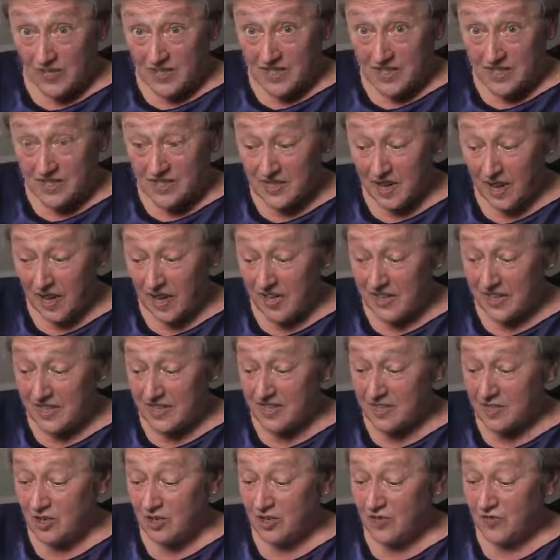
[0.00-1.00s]
of the Society
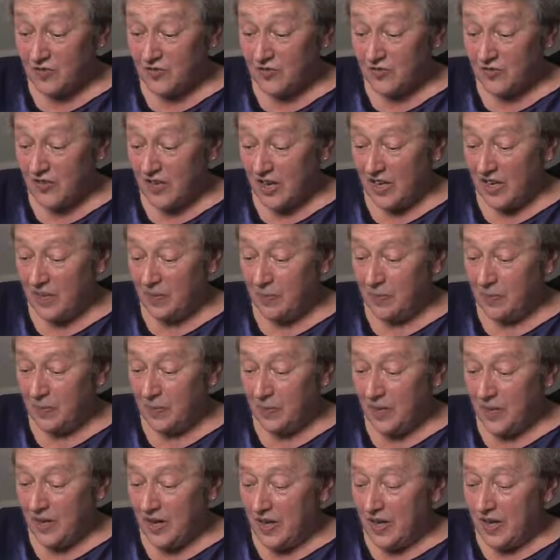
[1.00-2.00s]
is to
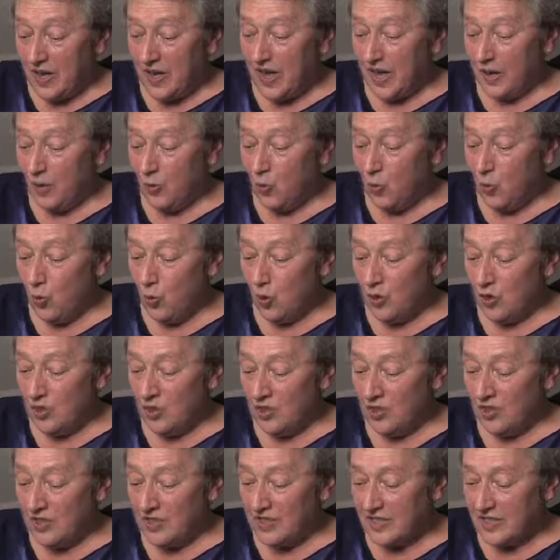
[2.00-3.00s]
develop a
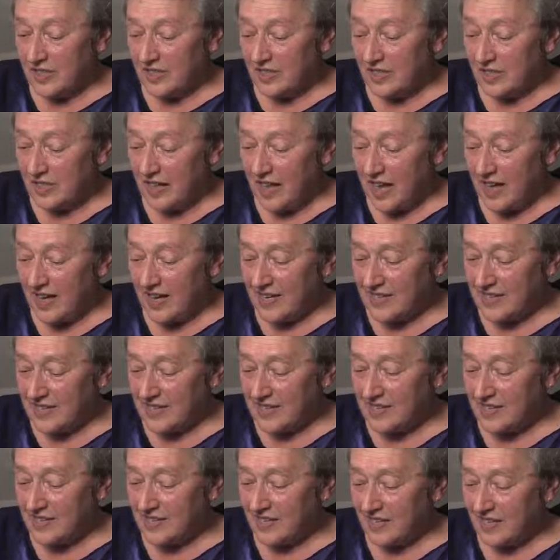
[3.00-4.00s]
world
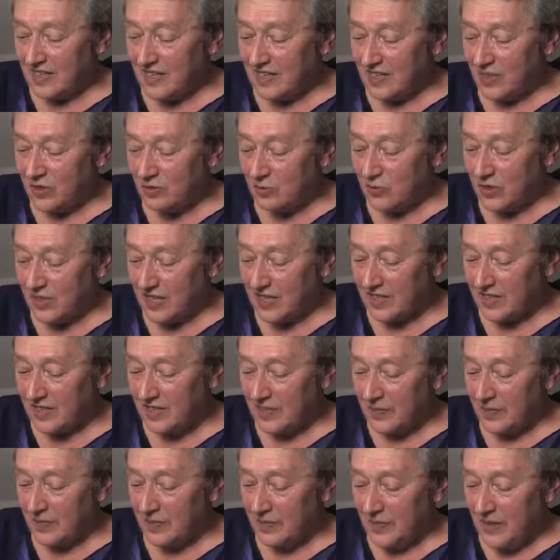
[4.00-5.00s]
class thinking
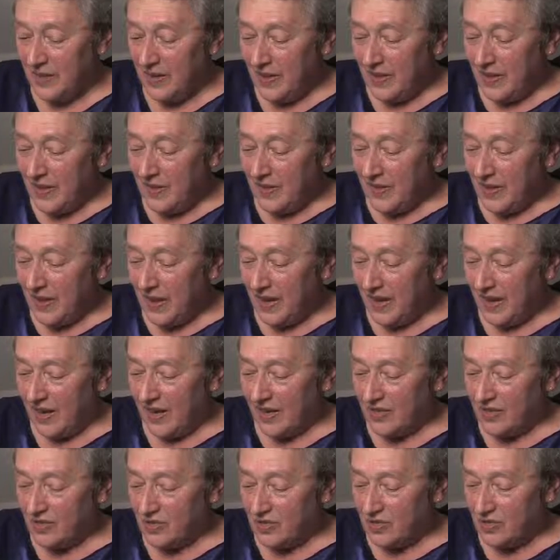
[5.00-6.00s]
curriculum
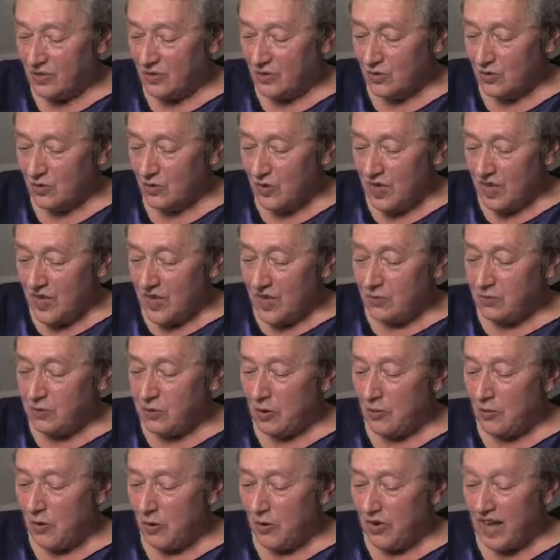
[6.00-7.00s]
and to
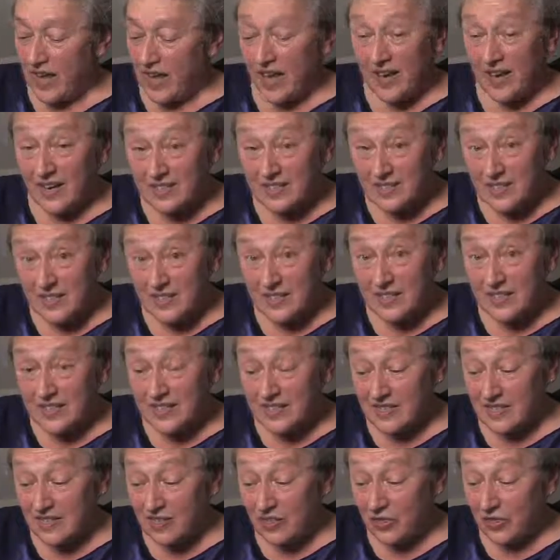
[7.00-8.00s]
promote
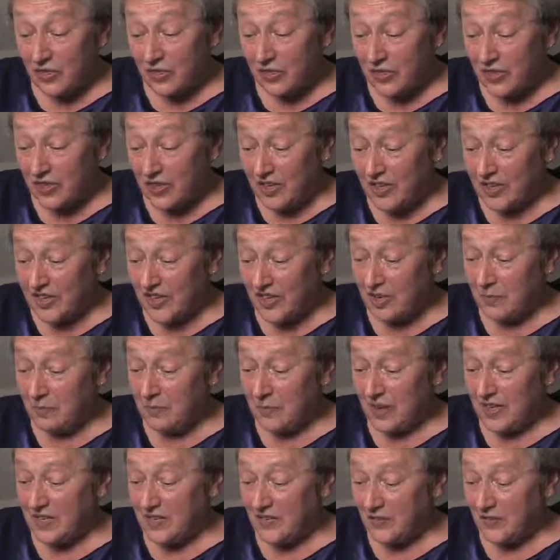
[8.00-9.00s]
excellence in thinking
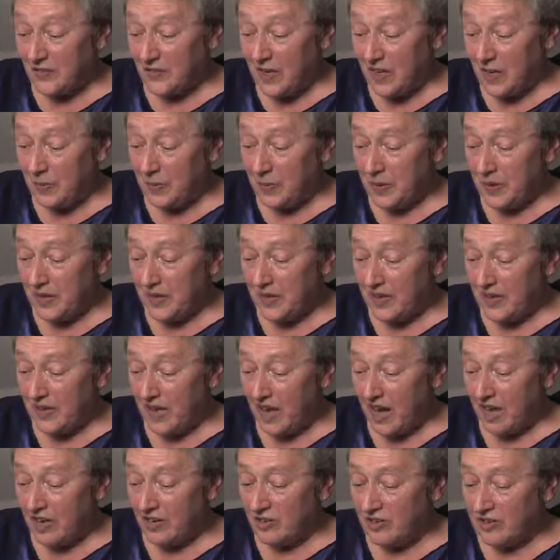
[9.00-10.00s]
by developing an
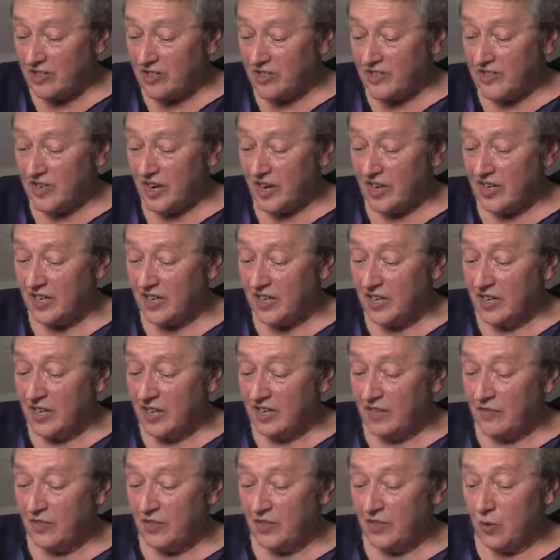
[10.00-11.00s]
honor society
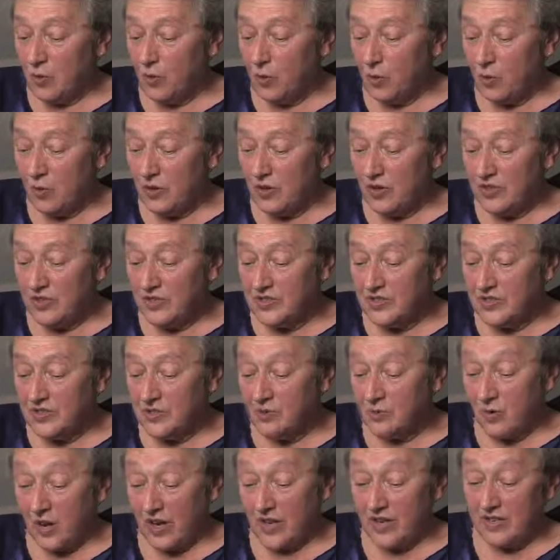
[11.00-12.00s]
for the world's
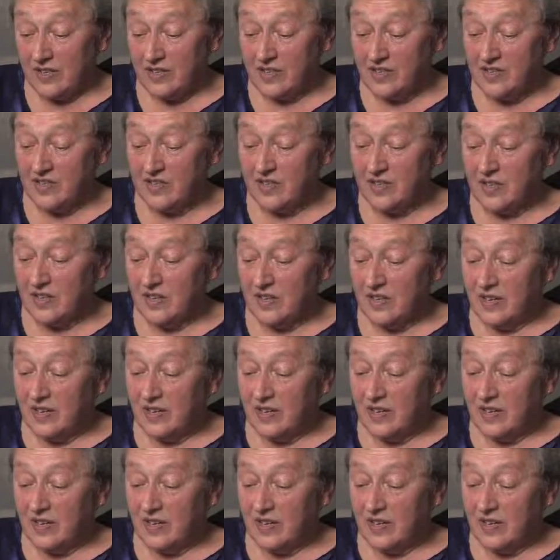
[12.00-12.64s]
greatest